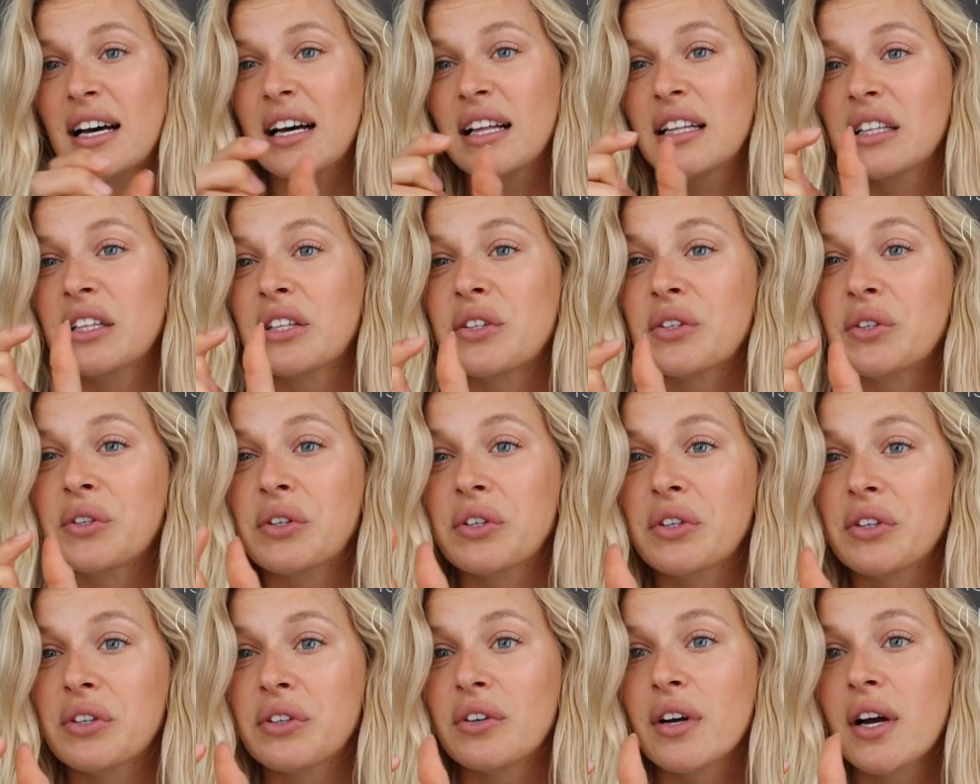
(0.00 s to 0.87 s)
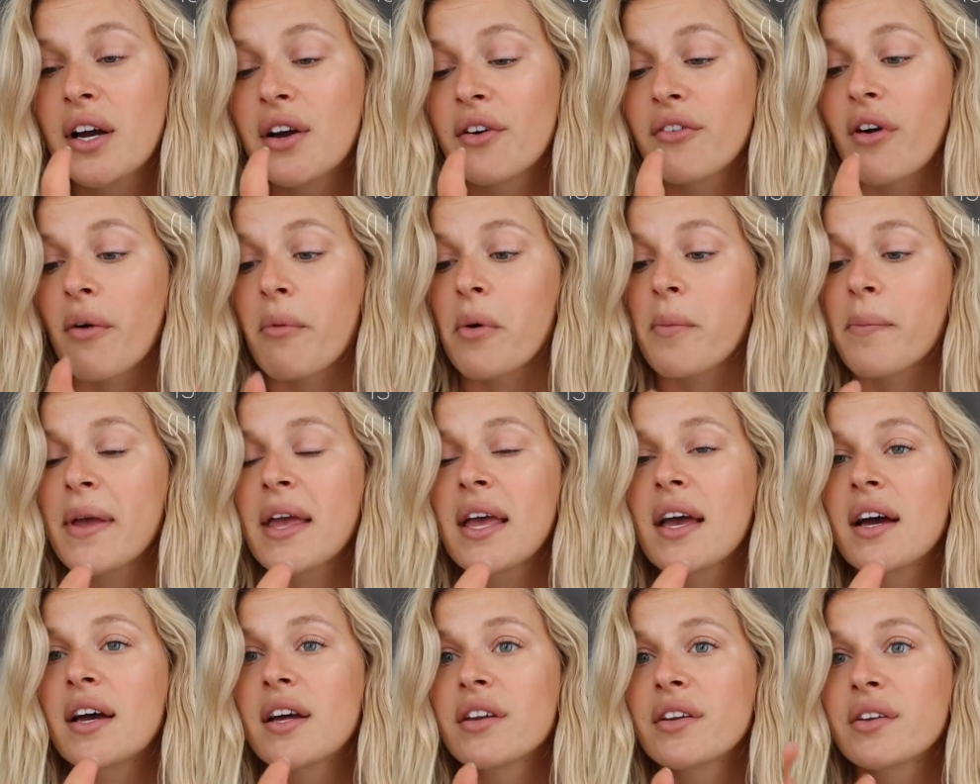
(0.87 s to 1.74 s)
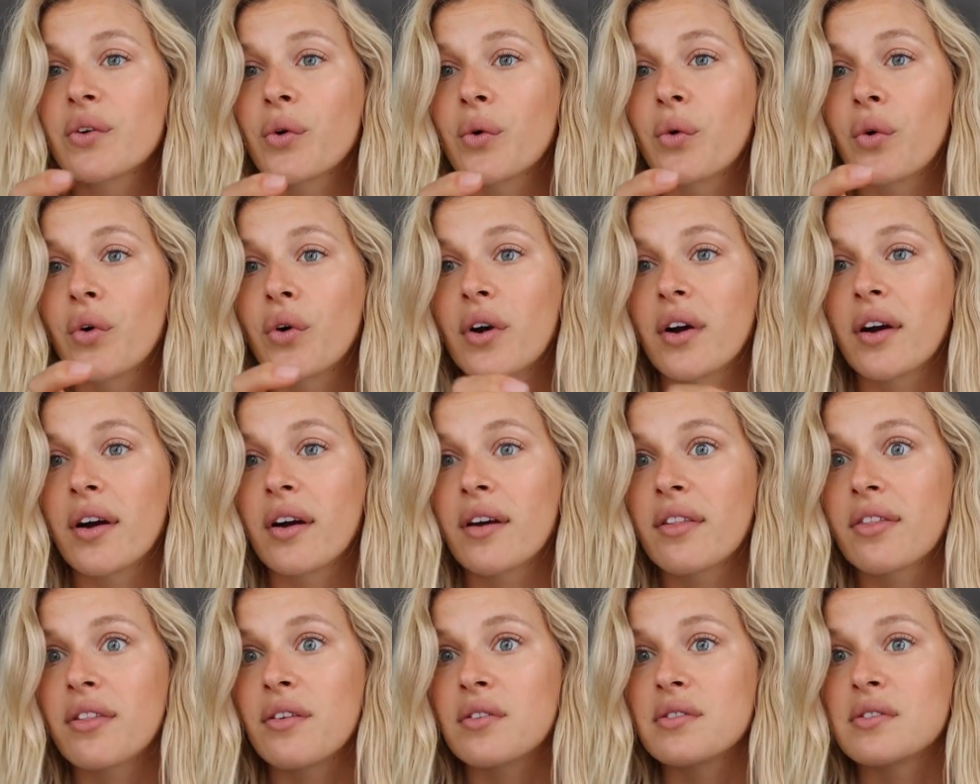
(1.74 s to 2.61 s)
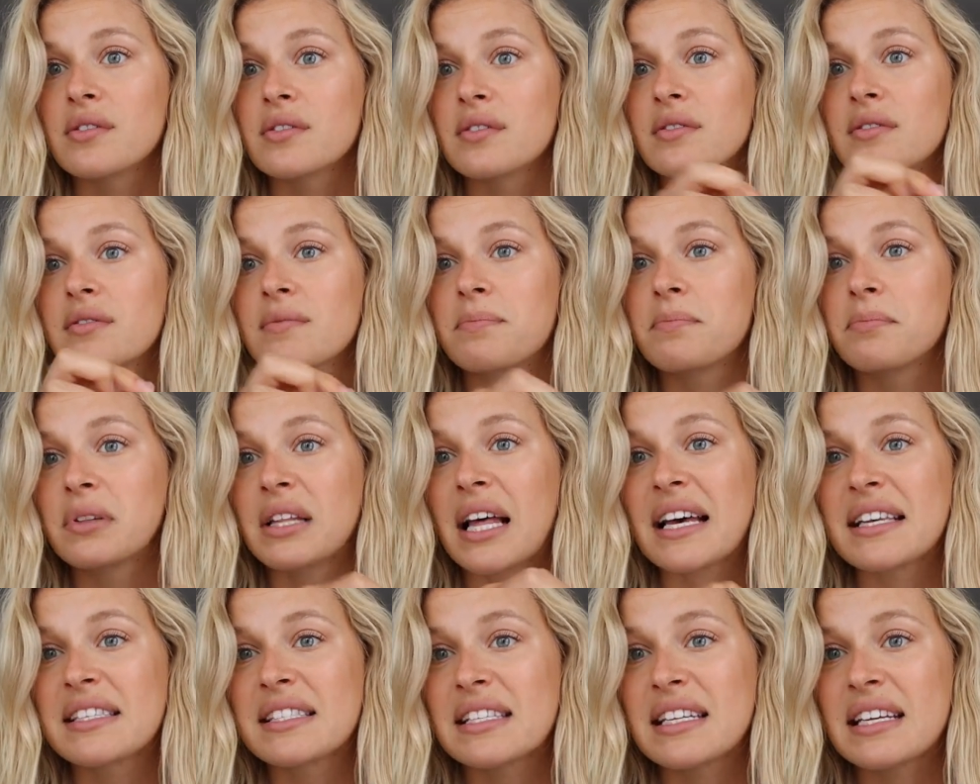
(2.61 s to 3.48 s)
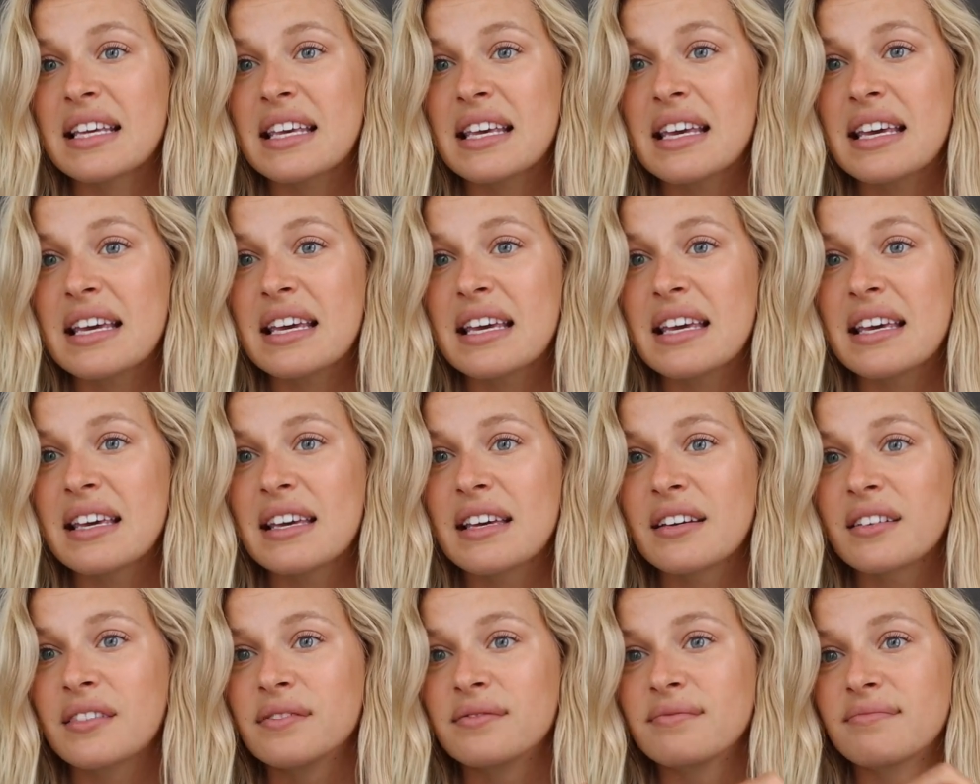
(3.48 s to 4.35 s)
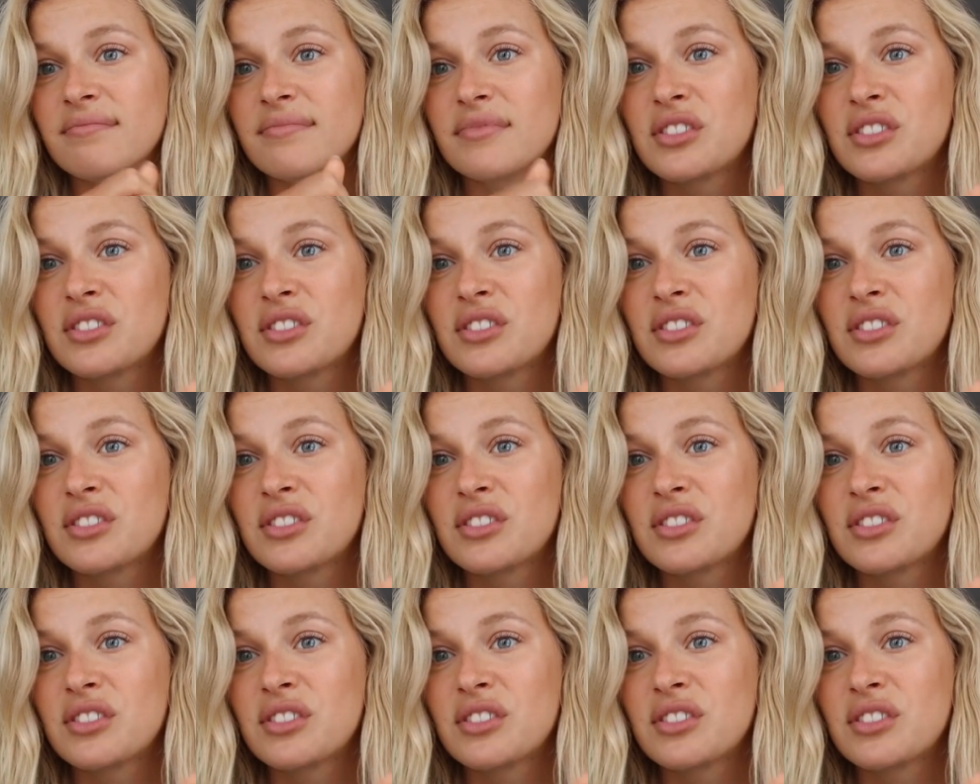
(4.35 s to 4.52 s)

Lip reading: a little rubber band or those plasticky,